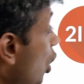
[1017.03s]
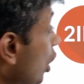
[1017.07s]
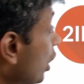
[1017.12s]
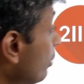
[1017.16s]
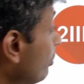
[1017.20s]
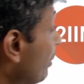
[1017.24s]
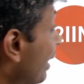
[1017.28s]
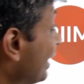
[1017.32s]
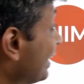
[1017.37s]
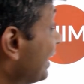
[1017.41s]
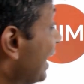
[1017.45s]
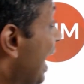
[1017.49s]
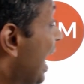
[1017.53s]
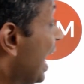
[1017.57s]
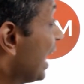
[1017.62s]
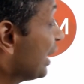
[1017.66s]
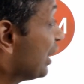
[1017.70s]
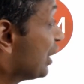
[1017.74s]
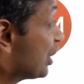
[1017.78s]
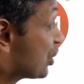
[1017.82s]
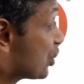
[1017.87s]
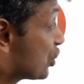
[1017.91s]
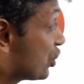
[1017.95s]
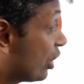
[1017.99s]
column had the
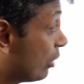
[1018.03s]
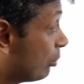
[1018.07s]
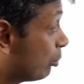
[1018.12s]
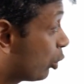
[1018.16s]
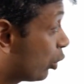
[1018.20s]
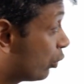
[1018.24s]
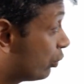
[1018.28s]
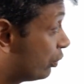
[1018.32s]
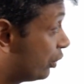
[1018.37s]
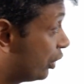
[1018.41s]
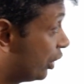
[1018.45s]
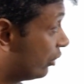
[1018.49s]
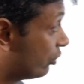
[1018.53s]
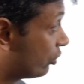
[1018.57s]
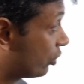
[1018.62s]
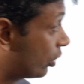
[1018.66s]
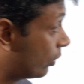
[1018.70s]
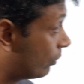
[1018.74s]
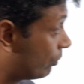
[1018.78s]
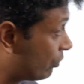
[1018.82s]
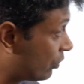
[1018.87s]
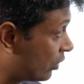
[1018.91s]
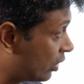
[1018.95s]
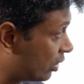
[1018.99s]
highest number of trees?
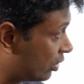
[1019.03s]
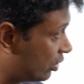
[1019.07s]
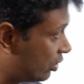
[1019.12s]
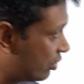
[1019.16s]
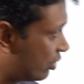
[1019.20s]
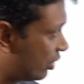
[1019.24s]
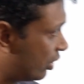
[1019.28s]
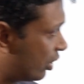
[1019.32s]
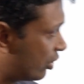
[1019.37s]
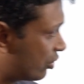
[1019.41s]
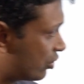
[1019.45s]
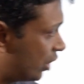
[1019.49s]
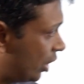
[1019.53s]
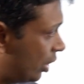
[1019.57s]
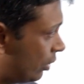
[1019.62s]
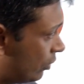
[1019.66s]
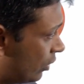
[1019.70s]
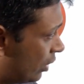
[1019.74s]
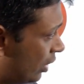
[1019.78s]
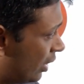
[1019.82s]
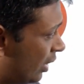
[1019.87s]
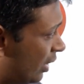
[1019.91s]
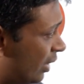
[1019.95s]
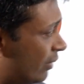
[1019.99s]
This is
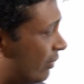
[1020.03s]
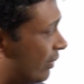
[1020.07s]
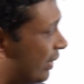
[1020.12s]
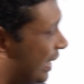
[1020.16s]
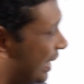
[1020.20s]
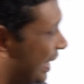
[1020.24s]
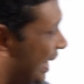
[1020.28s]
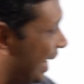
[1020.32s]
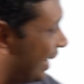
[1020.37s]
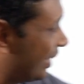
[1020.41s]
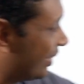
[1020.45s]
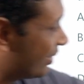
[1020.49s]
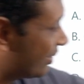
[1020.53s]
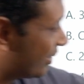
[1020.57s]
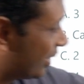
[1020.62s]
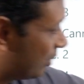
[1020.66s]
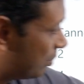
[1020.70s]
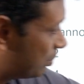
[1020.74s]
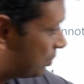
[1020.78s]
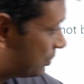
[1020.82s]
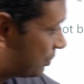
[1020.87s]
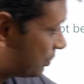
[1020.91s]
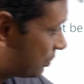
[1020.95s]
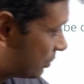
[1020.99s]
interesting. We can add this
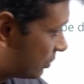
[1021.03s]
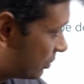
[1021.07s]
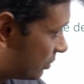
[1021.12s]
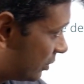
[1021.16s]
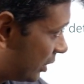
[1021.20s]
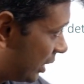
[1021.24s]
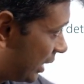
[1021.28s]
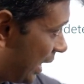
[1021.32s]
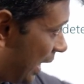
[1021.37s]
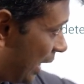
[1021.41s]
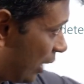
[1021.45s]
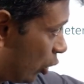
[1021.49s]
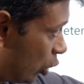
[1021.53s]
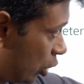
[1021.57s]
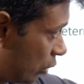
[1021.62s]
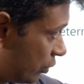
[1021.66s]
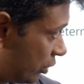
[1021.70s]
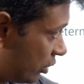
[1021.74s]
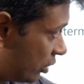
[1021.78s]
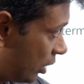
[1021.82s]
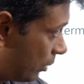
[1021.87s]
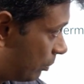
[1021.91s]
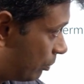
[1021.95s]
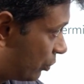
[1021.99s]
up. We can add all of
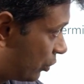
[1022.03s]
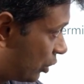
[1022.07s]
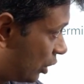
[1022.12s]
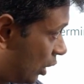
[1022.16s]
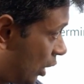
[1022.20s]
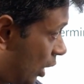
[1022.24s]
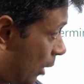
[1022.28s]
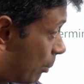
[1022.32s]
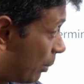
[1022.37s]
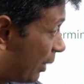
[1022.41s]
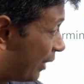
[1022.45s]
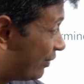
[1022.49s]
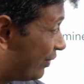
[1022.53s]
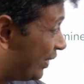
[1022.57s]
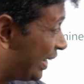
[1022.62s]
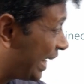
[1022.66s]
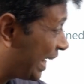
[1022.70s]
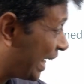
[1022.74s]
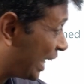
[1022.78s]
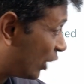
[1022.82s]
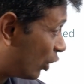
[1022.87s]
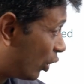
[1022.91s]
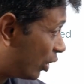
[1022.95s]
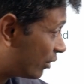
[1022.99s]
this up. But we
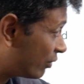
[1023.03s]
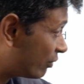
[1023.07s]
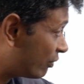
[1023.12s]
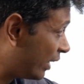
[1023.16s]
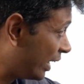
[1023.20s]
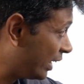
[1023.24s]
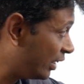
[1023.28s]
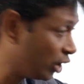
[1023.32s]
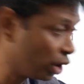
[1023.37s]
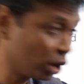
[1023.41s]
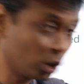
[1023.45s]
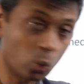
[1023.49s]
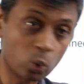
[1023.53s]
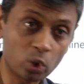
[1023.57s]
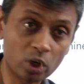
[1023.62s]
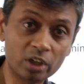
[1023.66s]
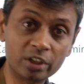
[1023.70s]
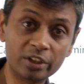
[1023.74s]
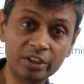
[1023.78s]
cannot find the total